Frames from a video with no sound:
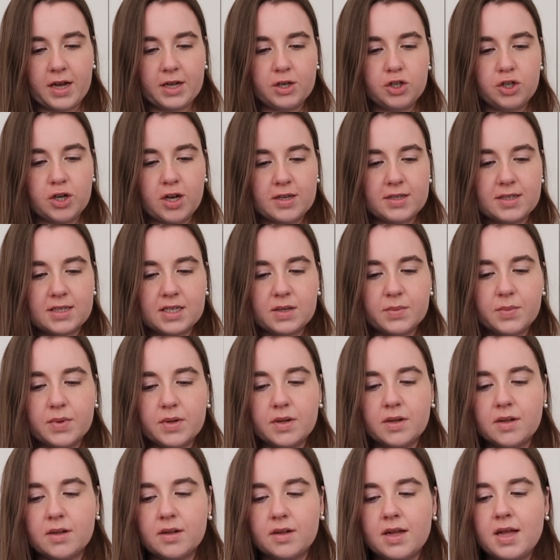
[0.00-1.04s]

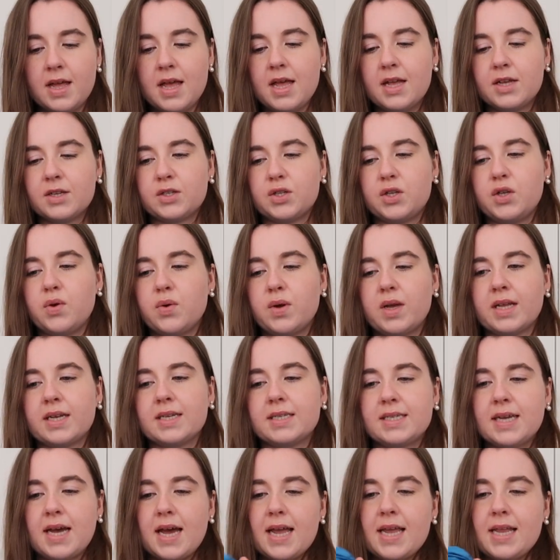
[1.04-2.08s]
adjustable. So you
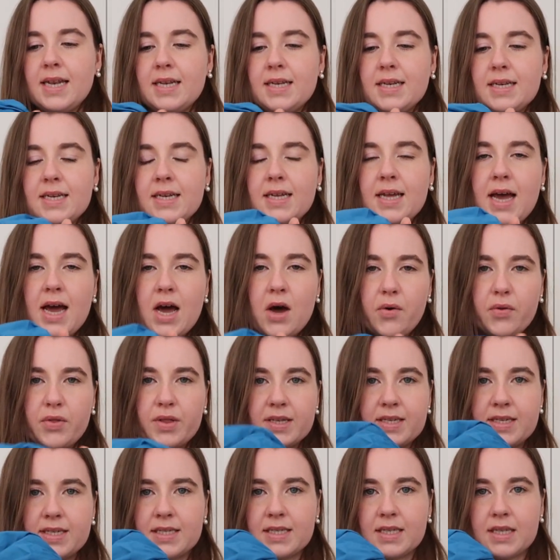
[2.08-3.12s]
can tighten how the
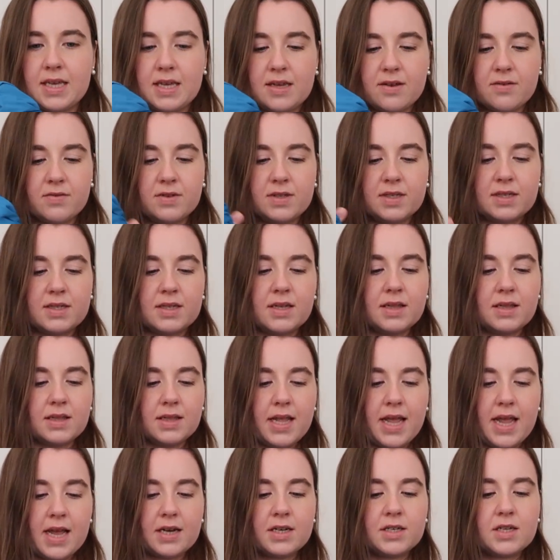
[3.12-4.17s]
sleeves
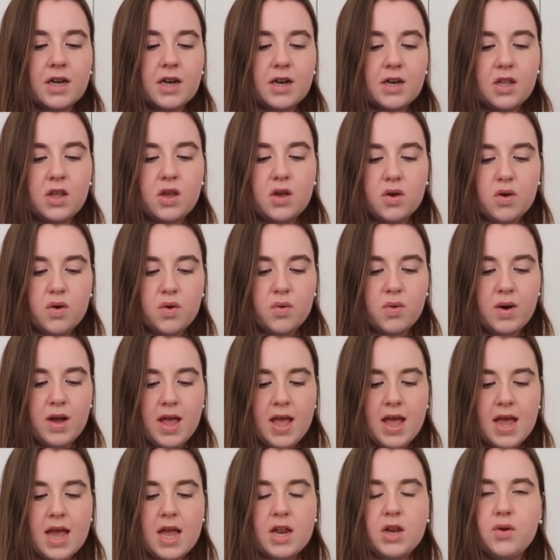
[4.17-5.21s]
land on you,
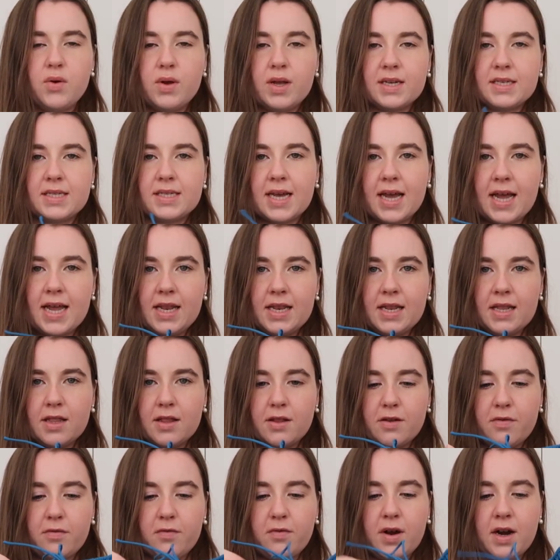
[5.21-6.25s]
and you can tighten
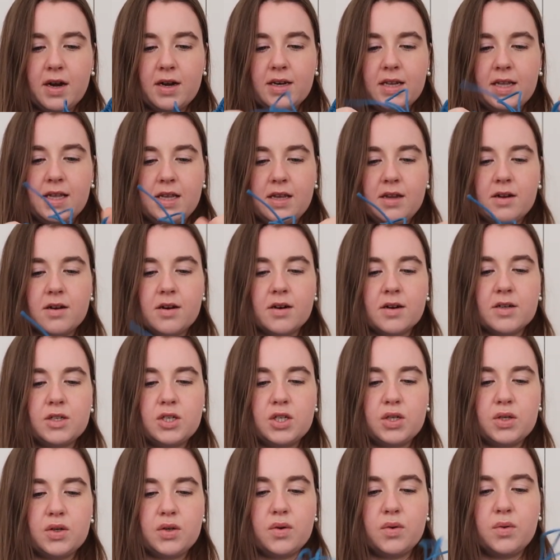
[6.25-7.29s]
the front here
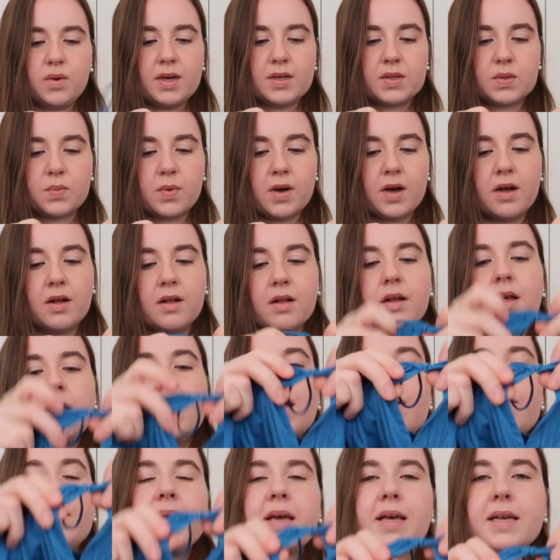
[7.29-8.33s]
too as well,
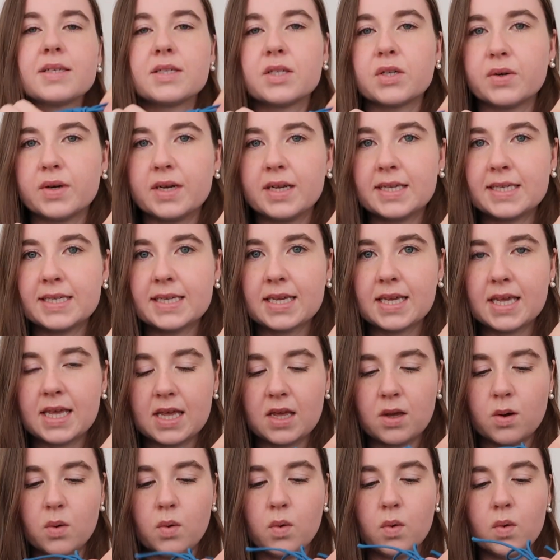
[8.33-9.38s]
because there is a
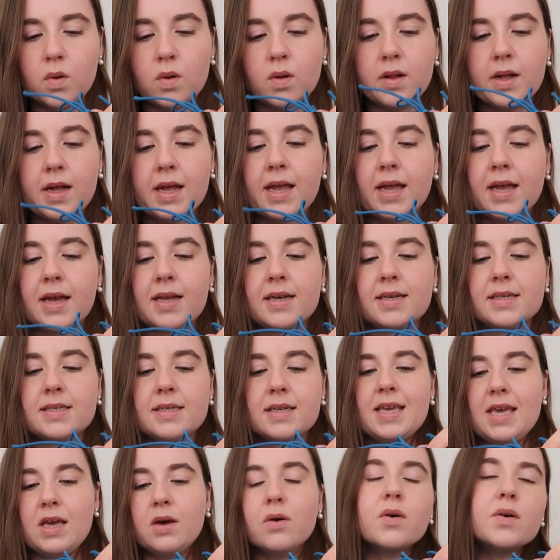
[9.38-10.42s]
keyhole, and
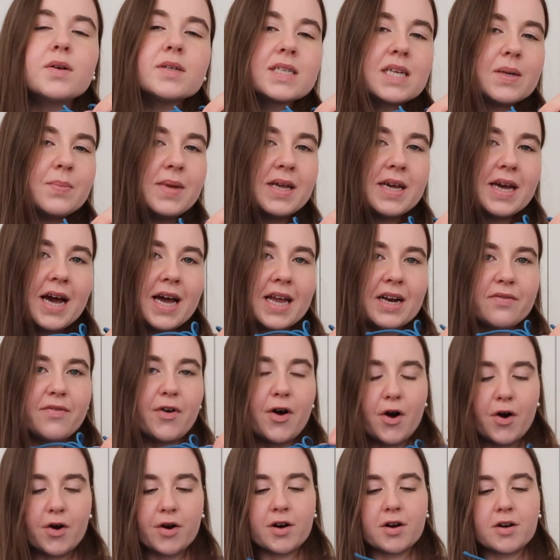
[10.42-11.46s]
keyholes can be kind of
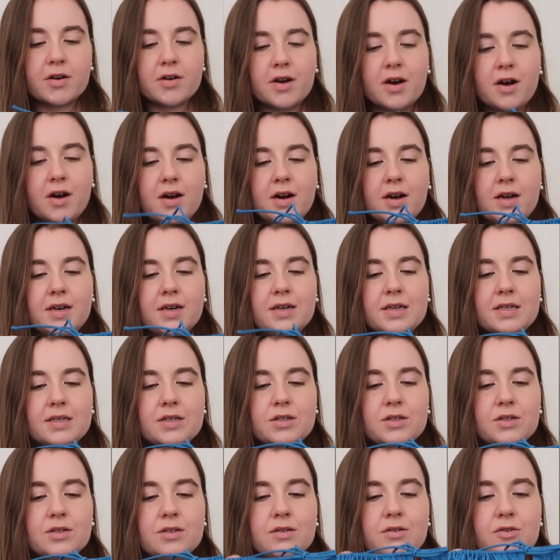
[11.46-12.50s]
hard on
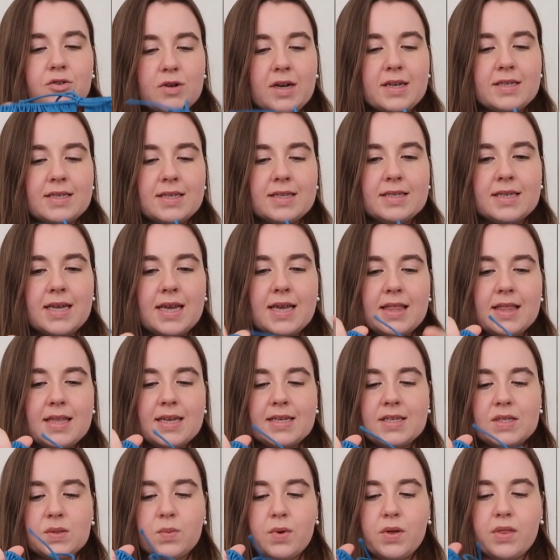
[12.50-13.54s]
dresses like
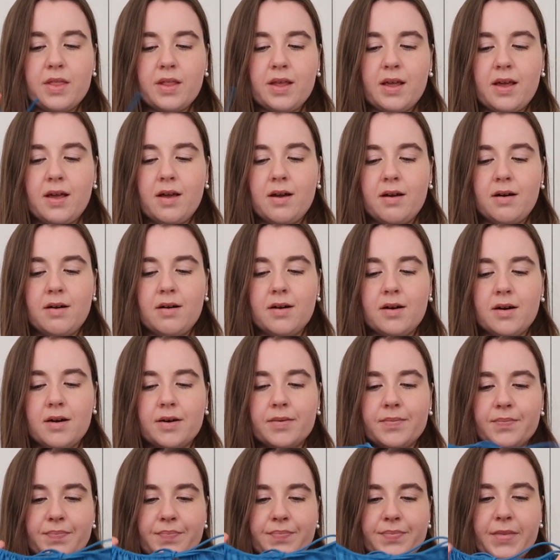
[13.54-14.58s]
this when they
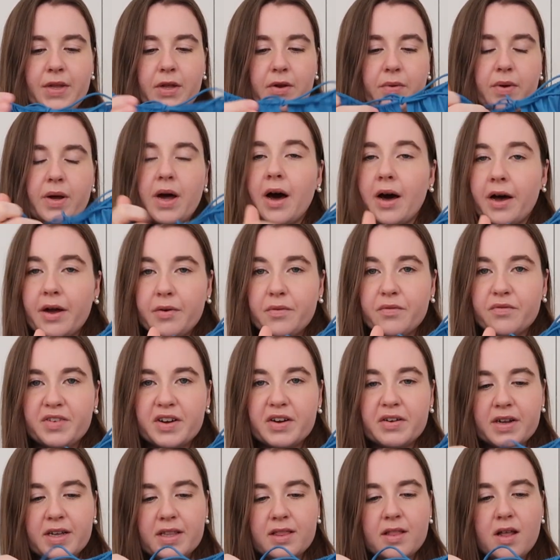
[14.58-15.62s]
are, you know, cut
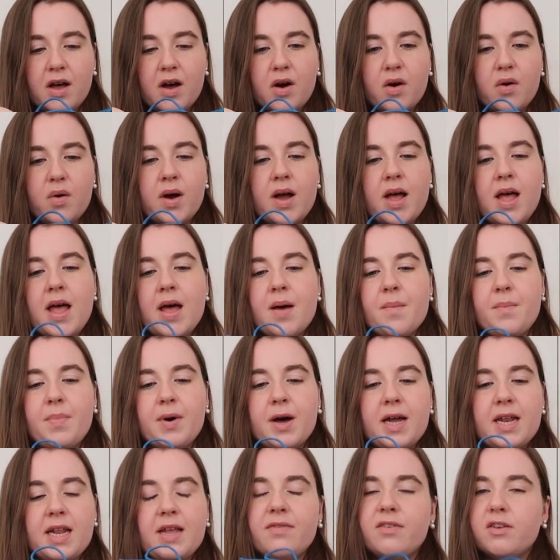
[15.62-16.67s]
very low.
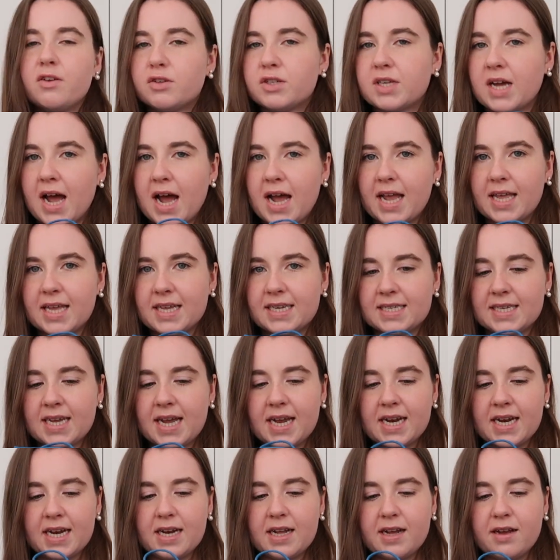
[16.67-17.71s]
But if you tie it
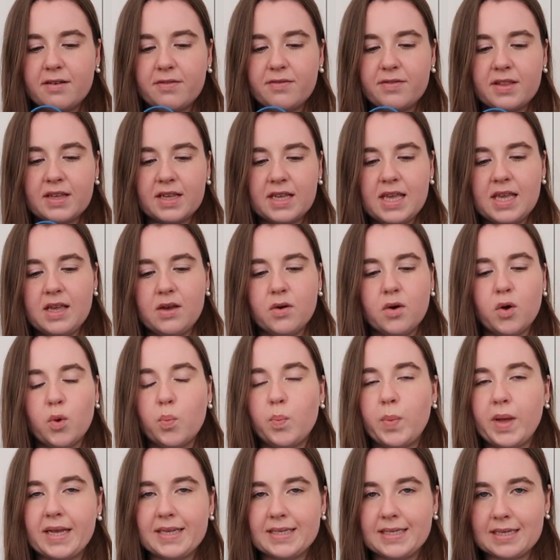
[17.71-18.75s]
tight enough, the keyhole
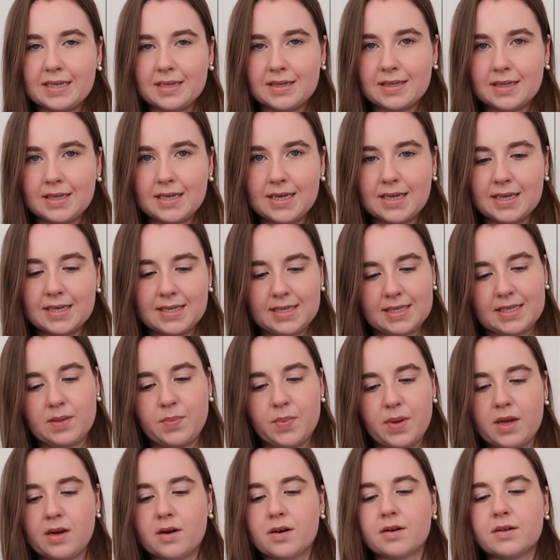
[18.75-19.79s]
basically
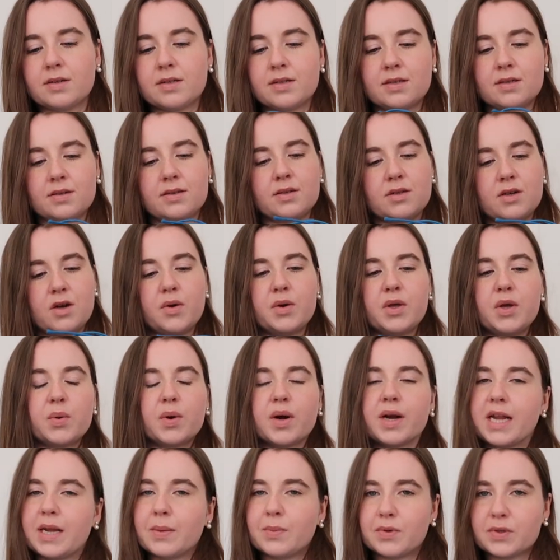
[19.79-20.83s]
disappears. So you
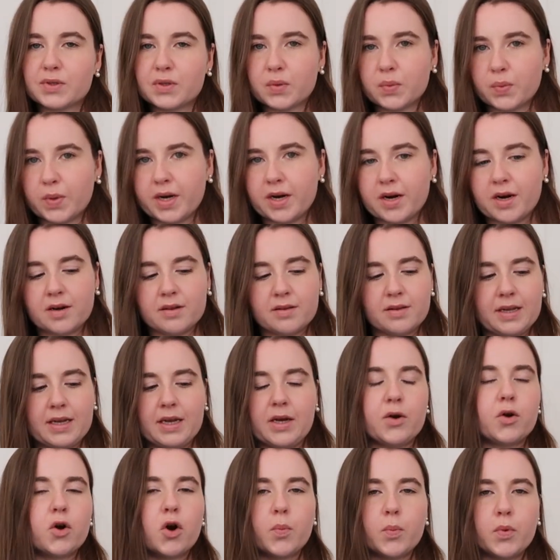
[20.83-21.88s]
are able to wear like
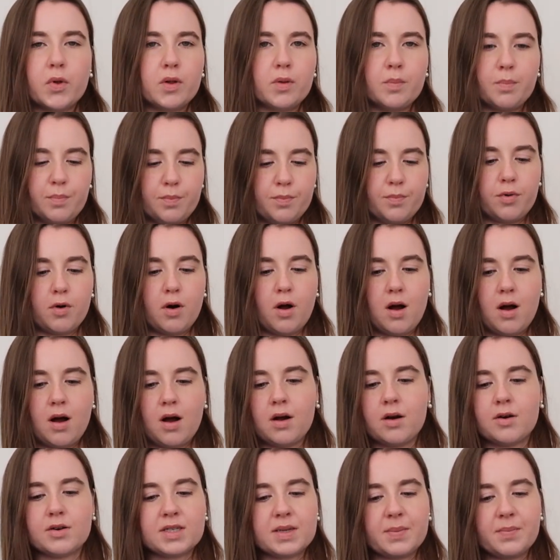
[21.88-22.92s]
a normal
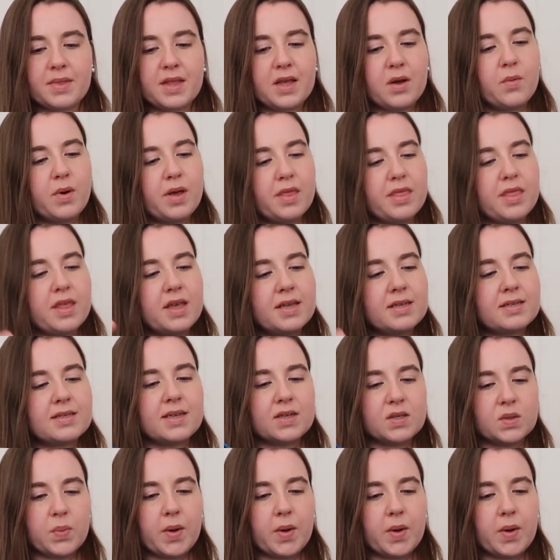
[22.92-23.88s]
bra or something with this as